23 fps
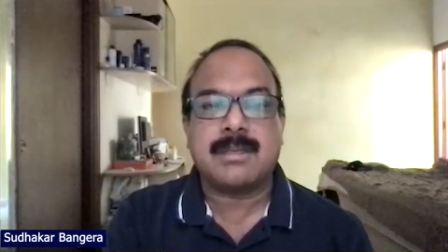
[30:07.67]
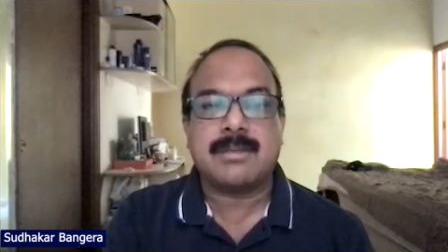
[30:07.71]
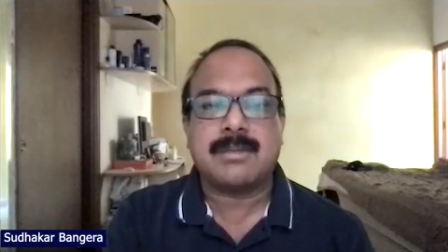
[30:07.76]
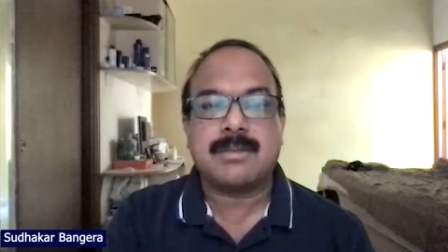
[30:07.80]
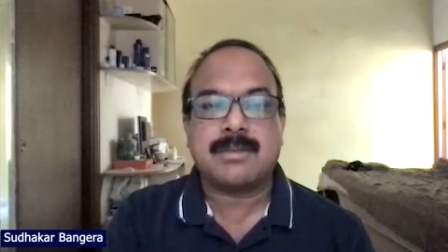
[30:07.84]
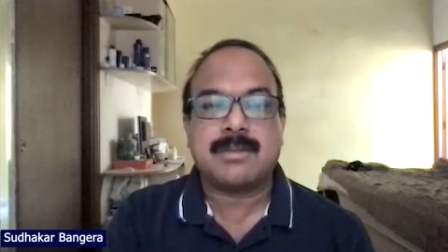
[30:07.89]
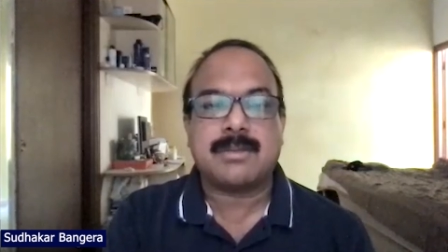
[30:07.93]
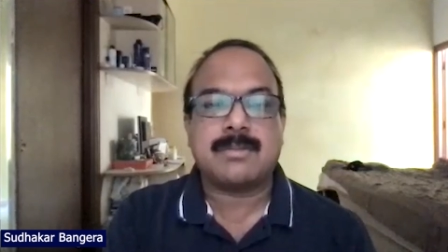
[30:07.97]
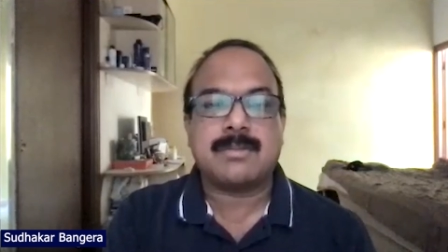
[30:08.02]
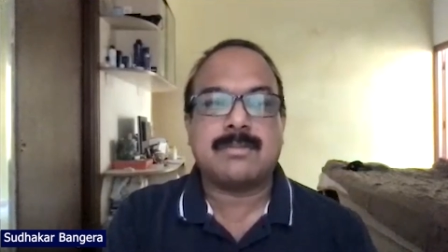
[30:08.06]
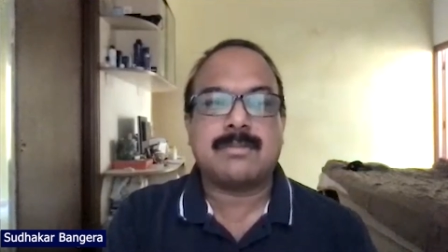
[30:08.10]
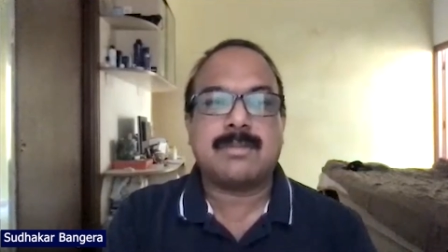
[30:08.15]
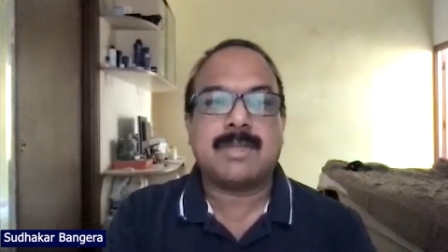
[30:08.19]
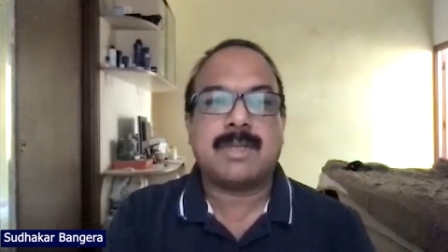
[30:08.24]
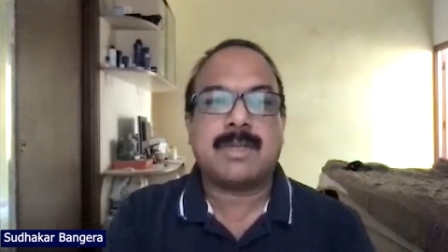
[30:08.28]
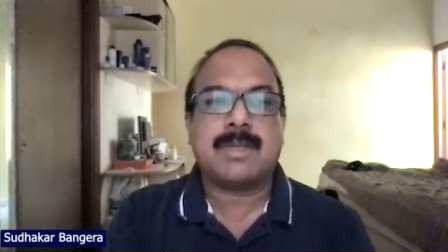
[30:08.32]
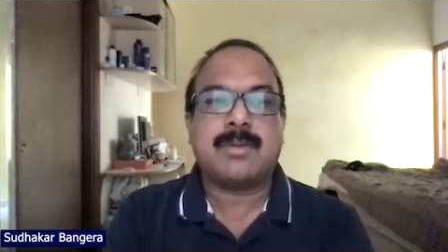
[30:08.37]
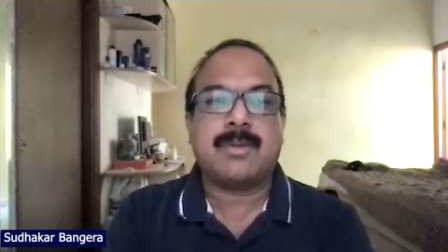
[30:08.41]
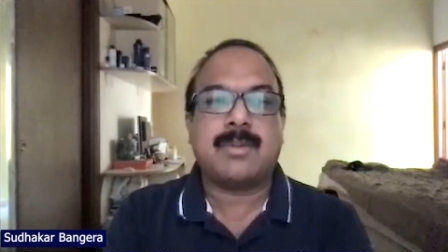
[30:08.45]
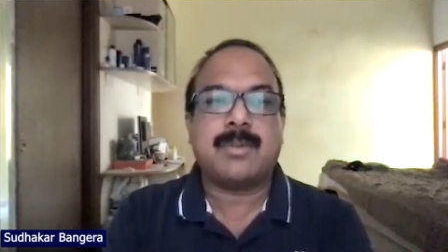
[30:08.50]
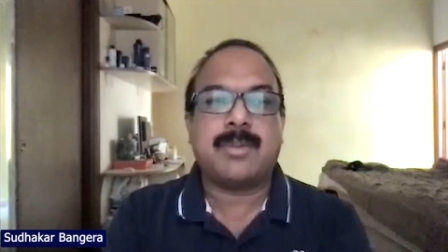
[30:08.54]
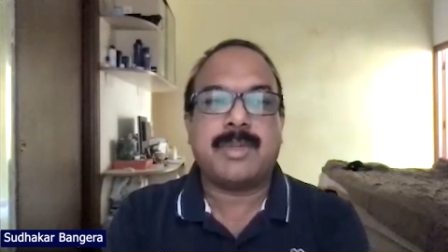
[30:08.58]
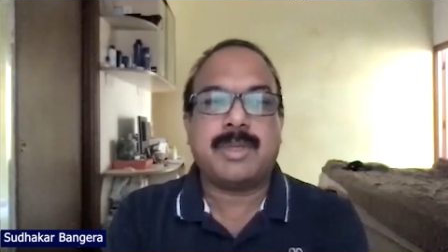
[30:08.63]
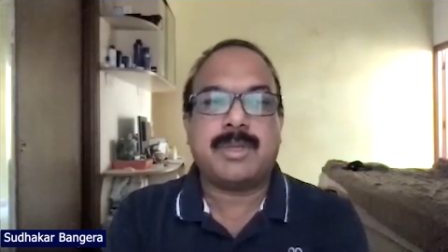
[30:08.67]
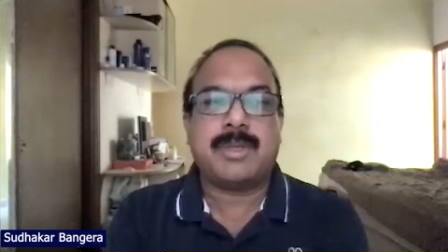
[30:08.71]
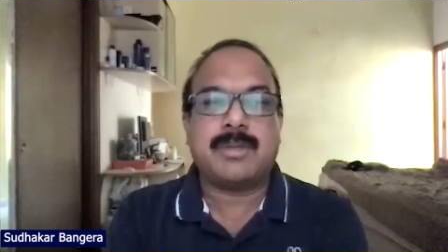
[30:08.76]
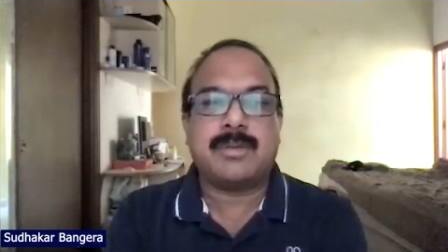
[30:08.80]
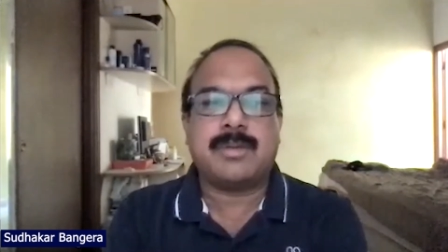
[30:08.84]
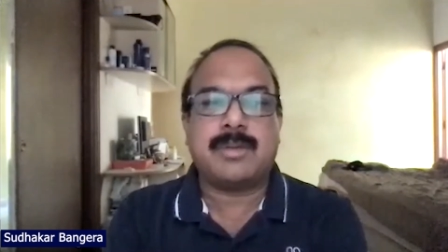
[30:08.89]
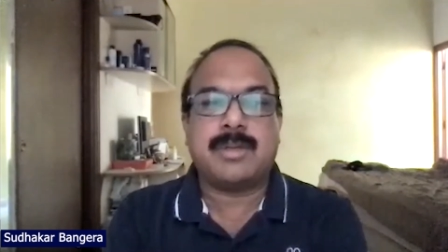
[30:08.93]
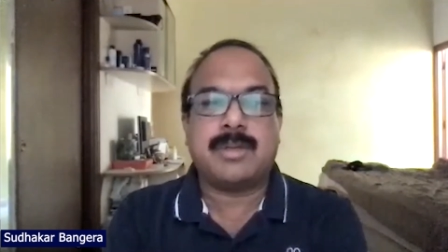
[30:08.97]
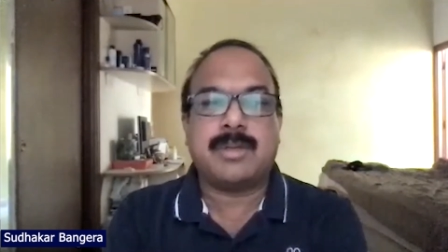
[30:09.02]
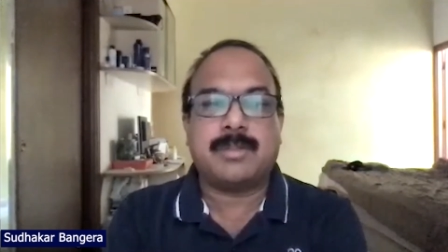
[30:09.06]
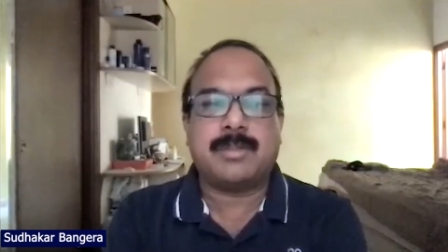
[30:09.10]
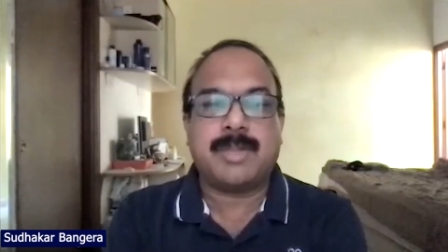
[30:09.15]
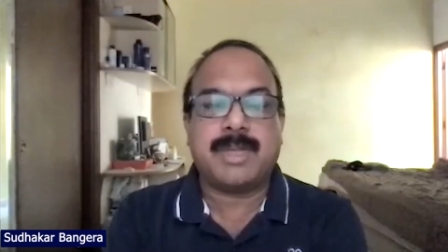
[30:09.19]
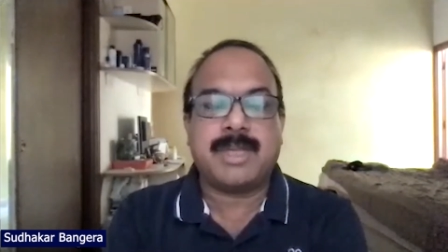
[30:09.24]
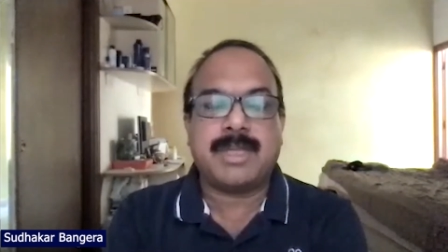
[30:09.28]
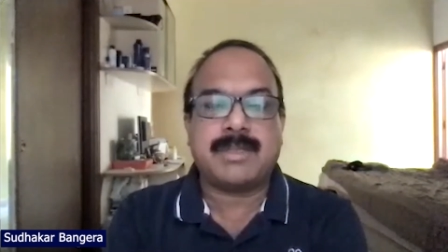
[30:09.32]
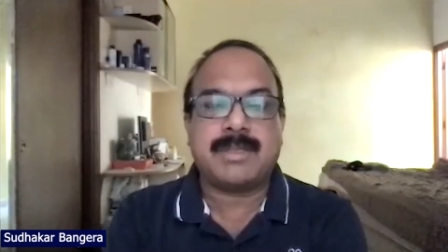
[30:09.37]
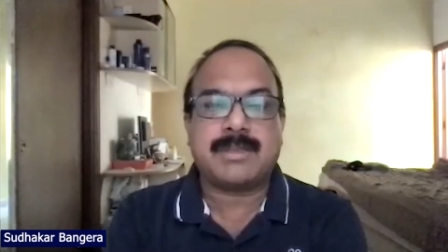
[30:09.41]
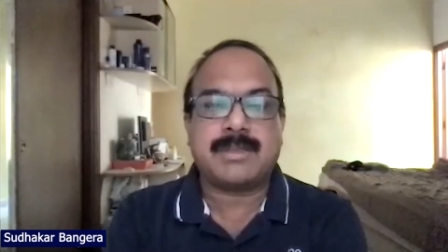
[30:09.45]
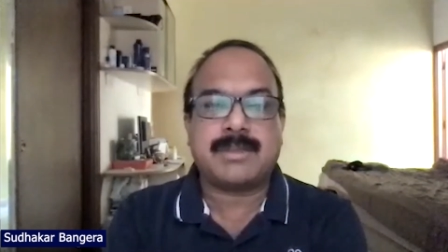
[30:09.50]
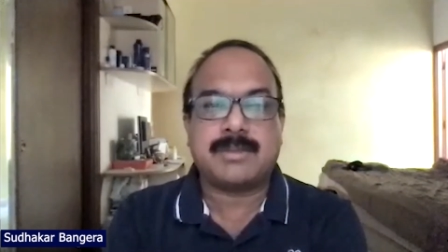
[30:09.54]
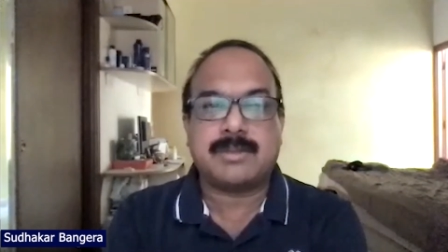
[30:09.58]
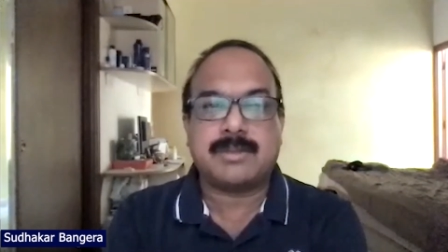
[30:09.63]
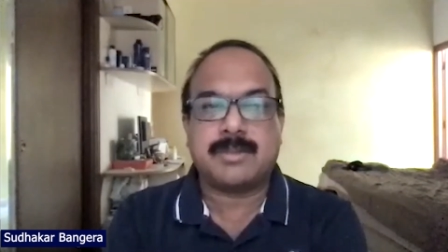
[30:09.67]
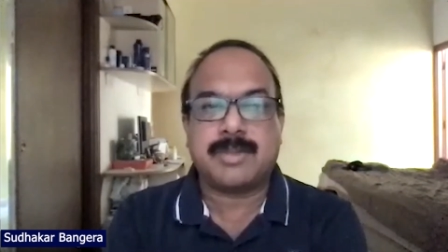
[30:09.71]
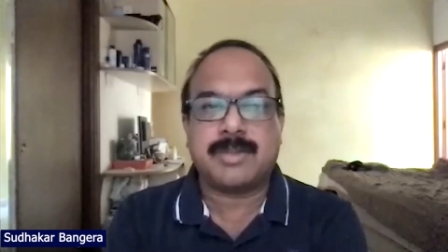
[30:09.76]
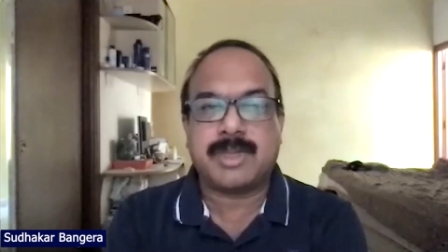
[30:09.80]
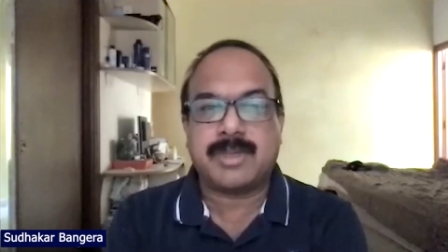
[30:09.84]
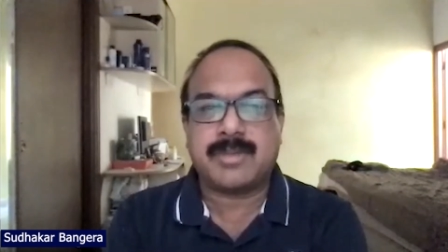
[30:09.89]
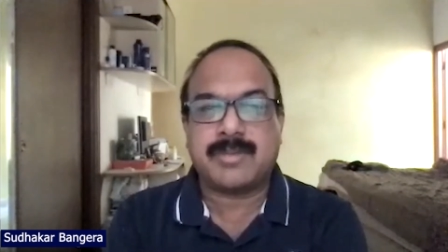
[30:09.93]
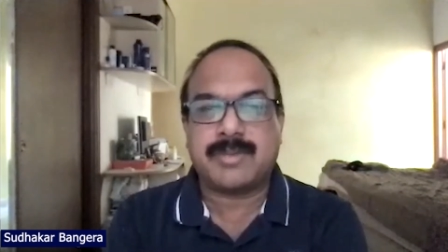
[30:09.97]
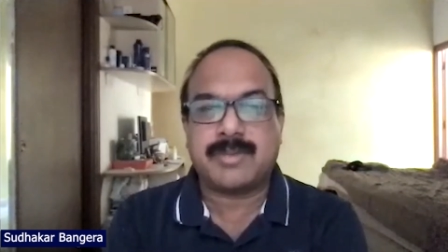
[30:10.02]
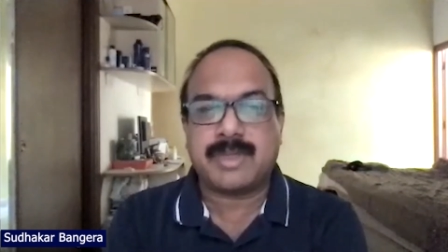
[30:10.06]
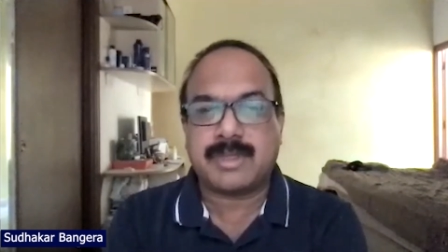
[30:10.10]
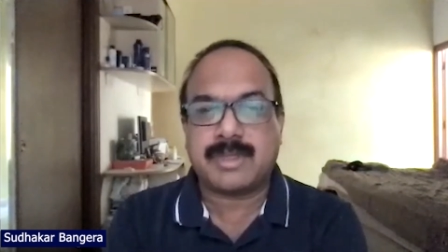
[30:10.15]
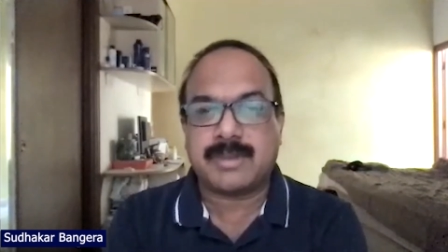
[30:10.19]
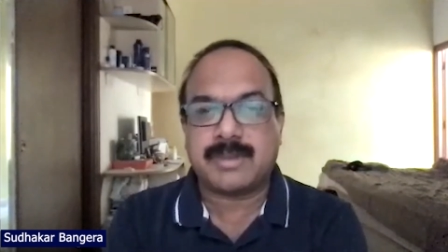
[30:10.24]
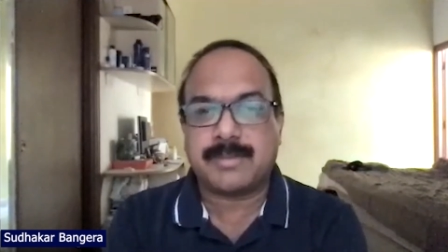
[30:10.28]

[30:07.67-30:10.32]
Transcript: so that would be a good place to begin with